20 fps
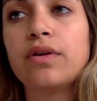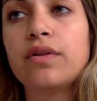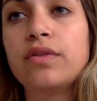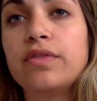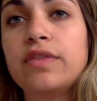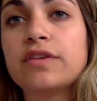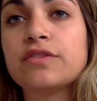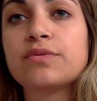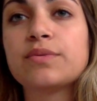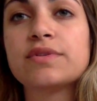
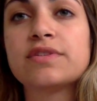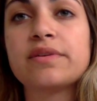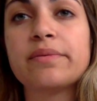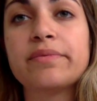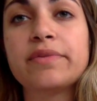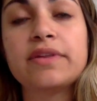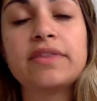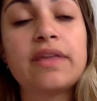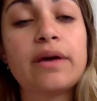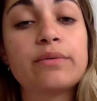this was
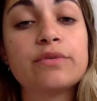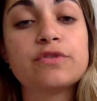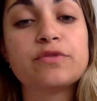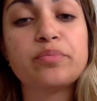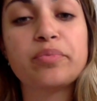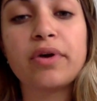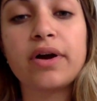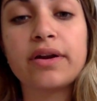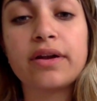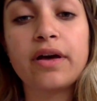something that was
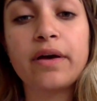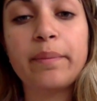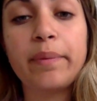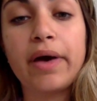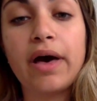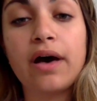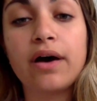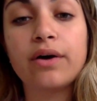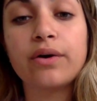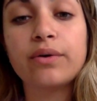brought up,
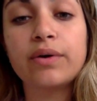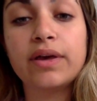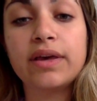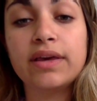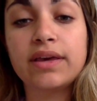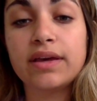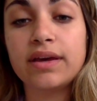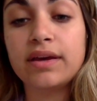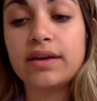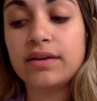how it
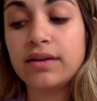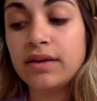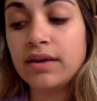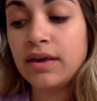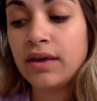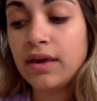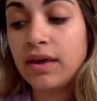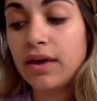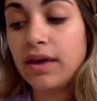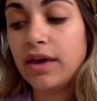can
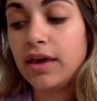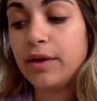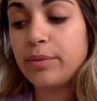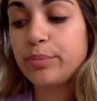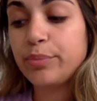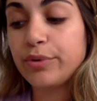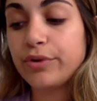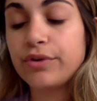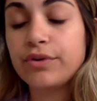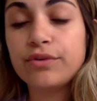
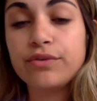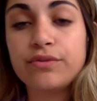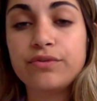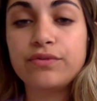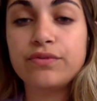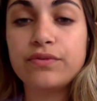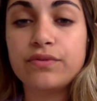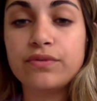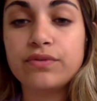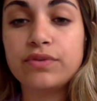improve
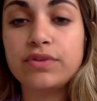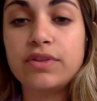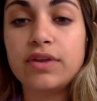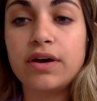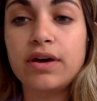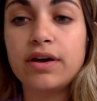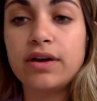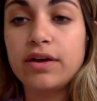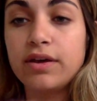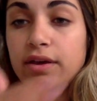
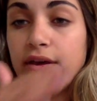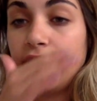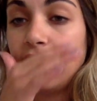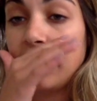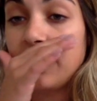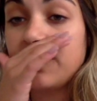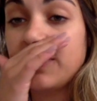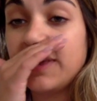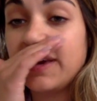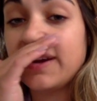the
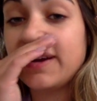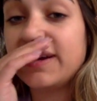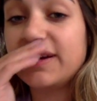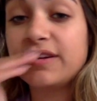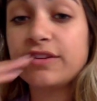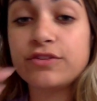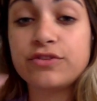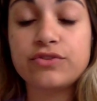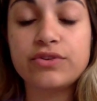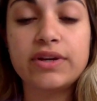healthcare
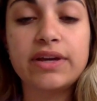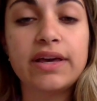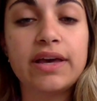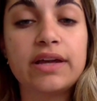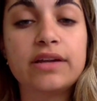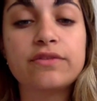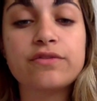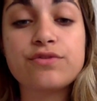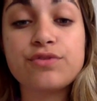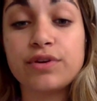industry and kind
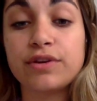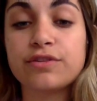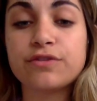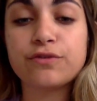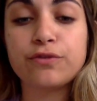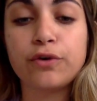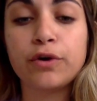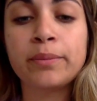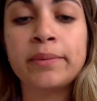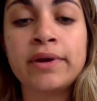of
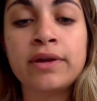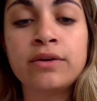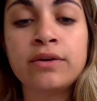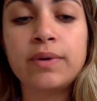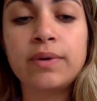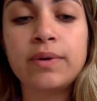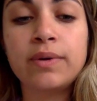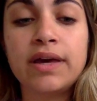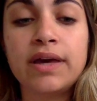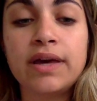transform it in a
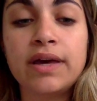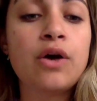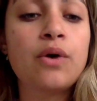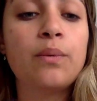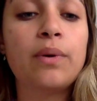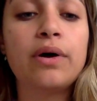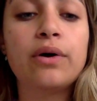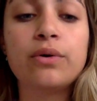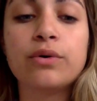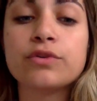way
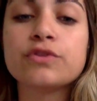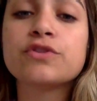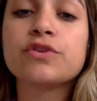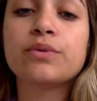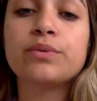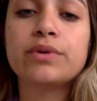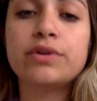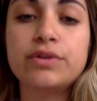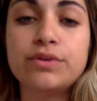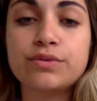while also
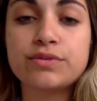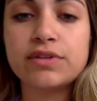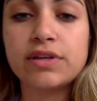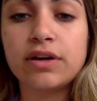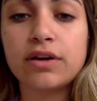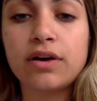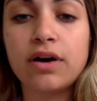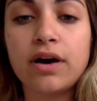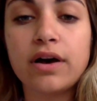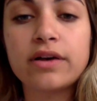reducing
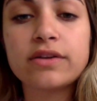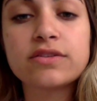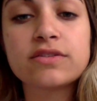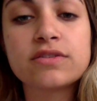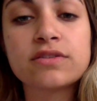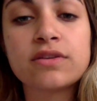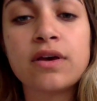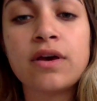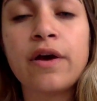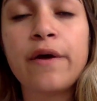
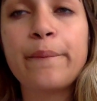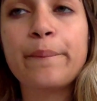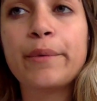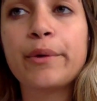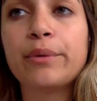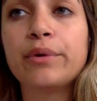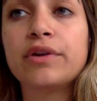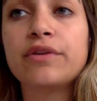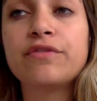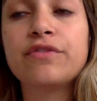costs. But
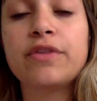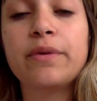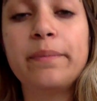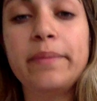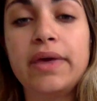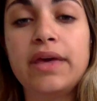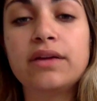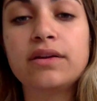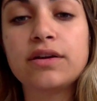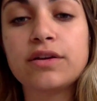one of the
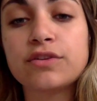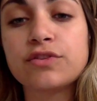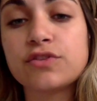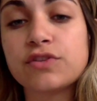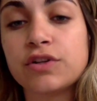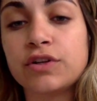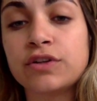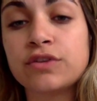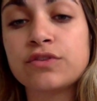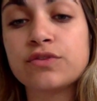main
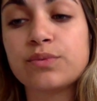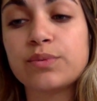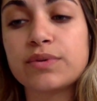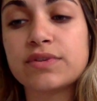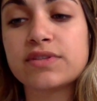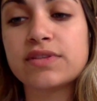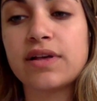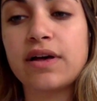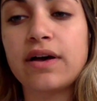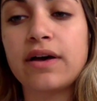concerns
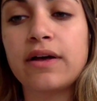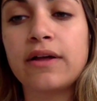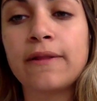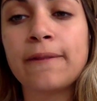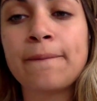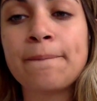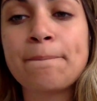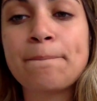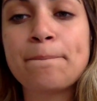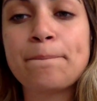was that
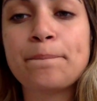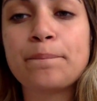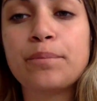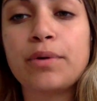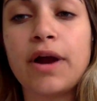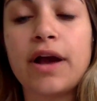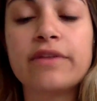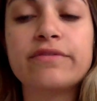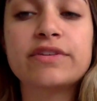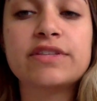
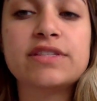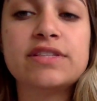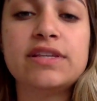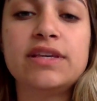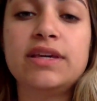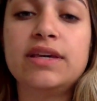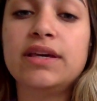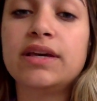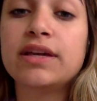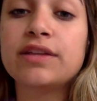
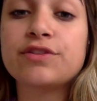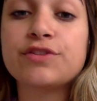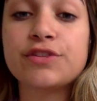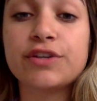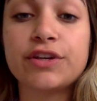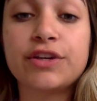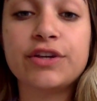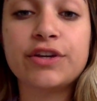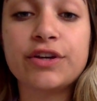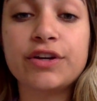privacy and
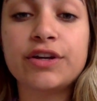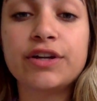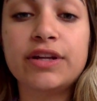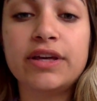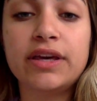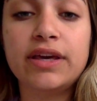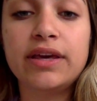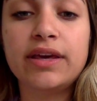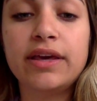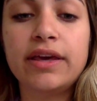
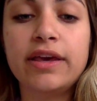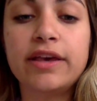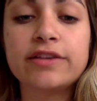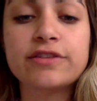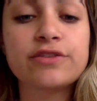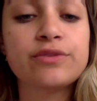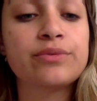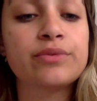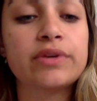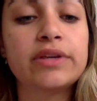security
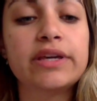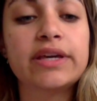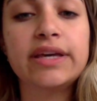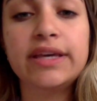isn't really a